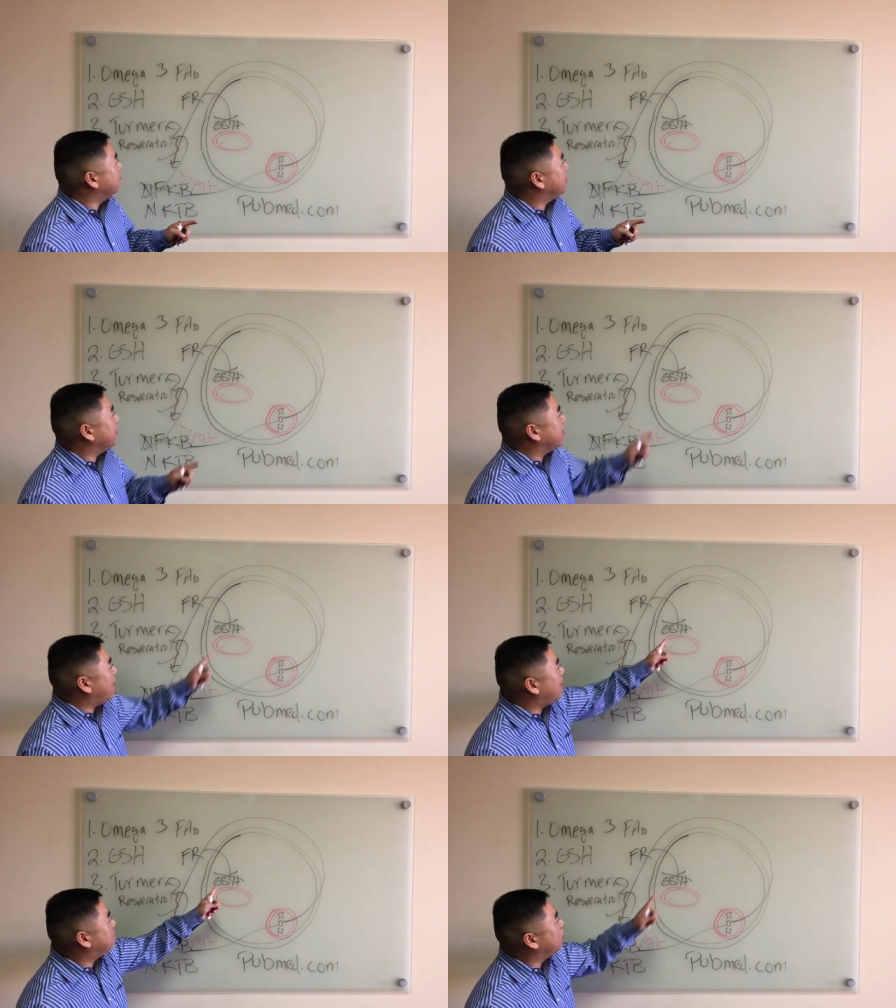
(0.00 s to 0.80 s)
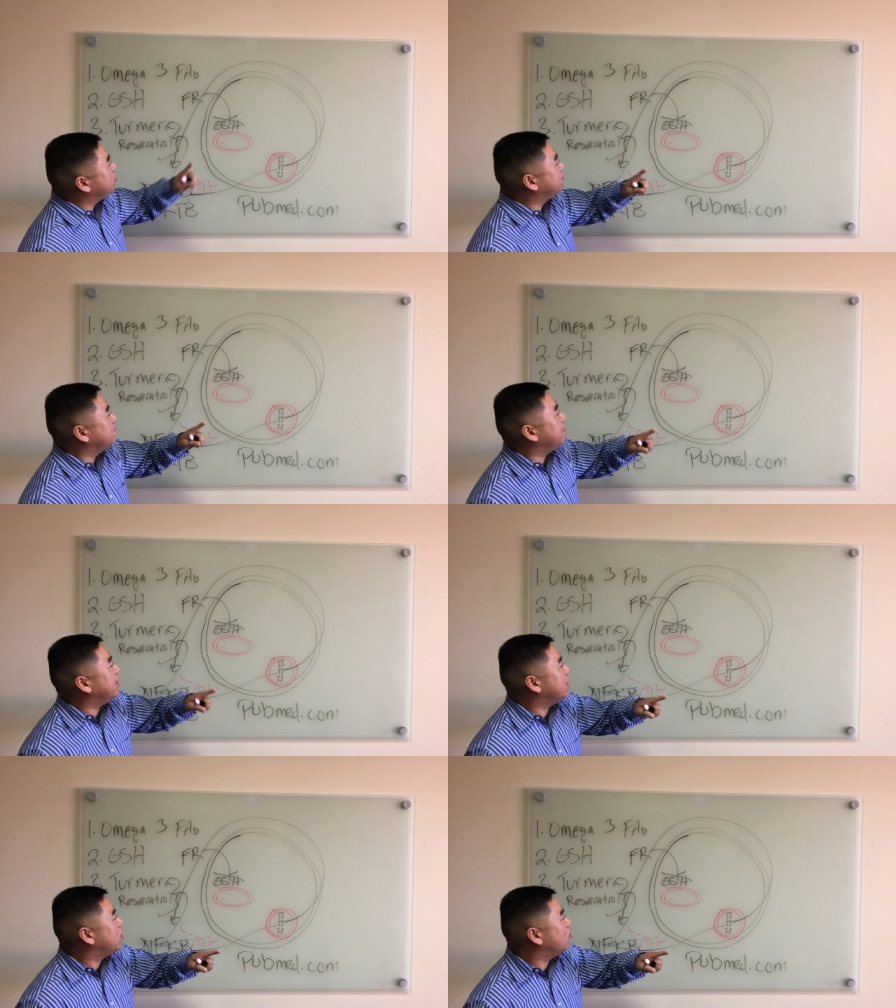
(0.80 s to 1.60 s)
again, I'll post a
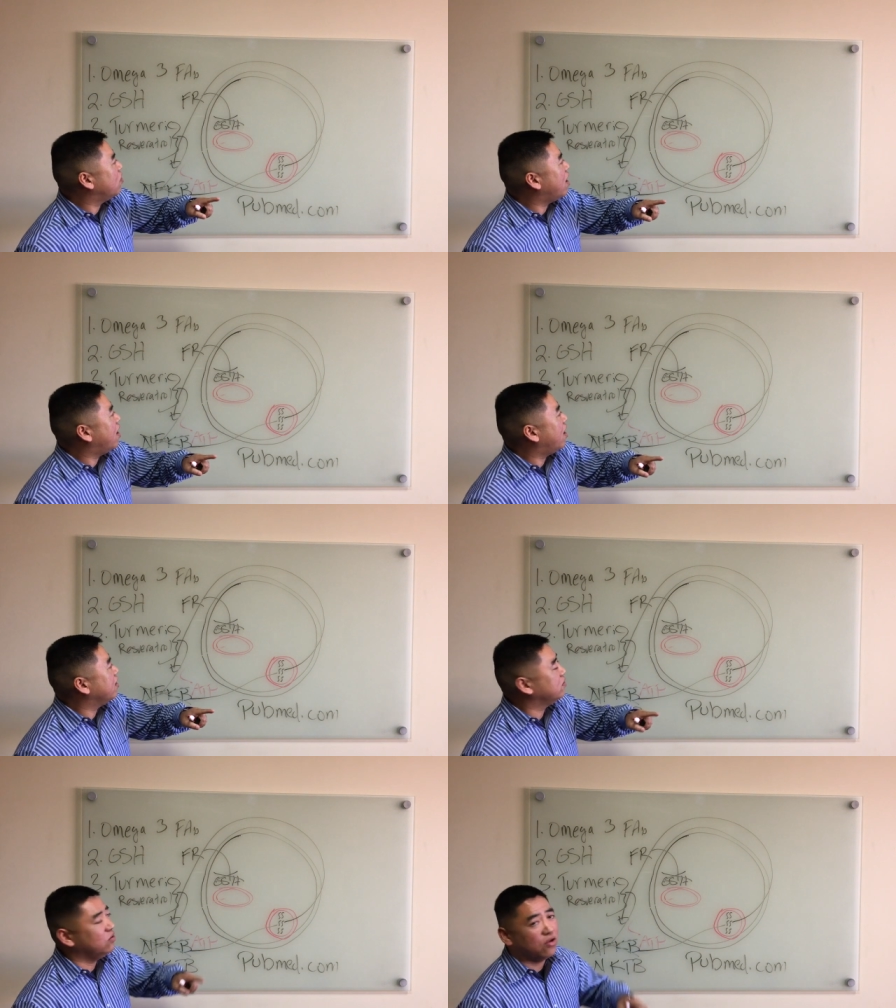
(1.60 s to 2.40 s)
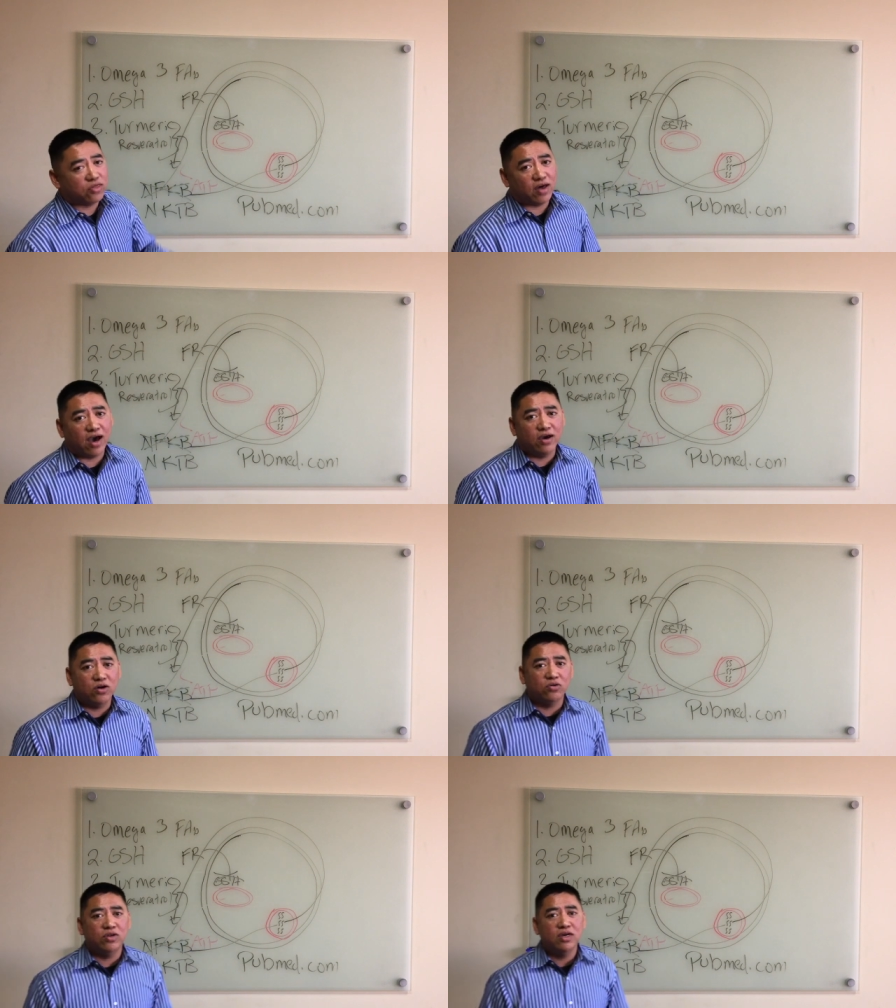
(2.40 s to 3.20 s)
video on
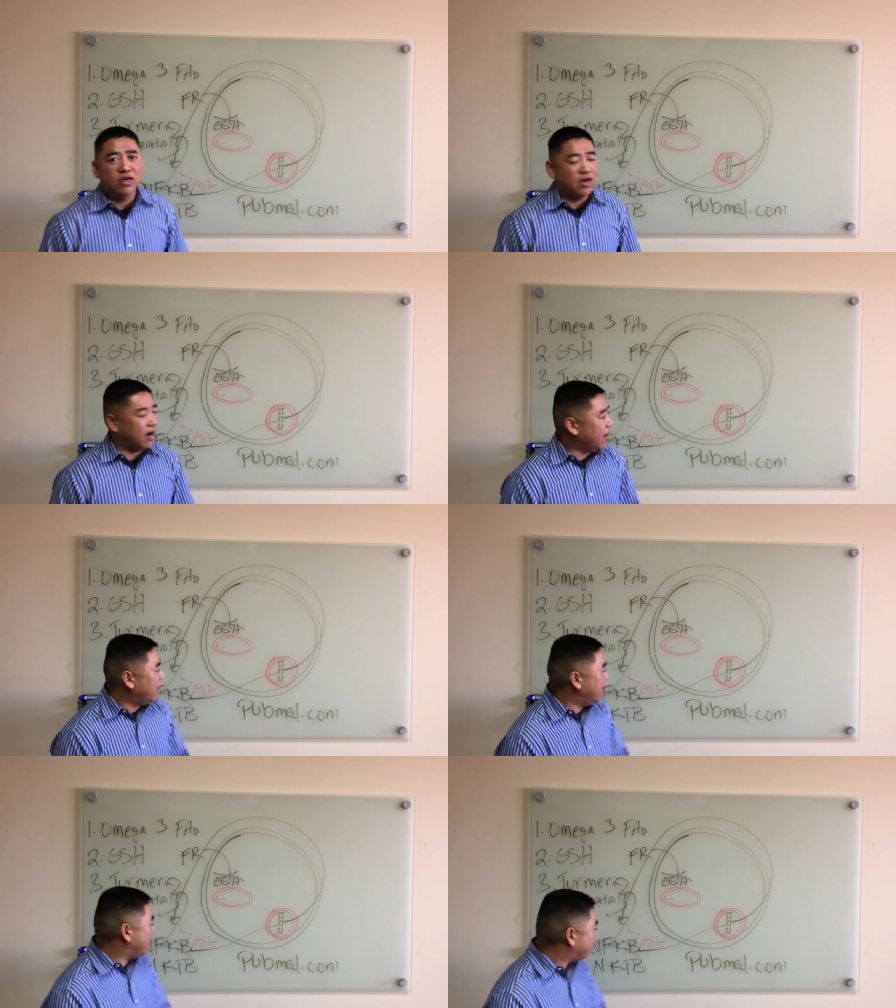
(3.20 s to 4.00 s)
glutathione, and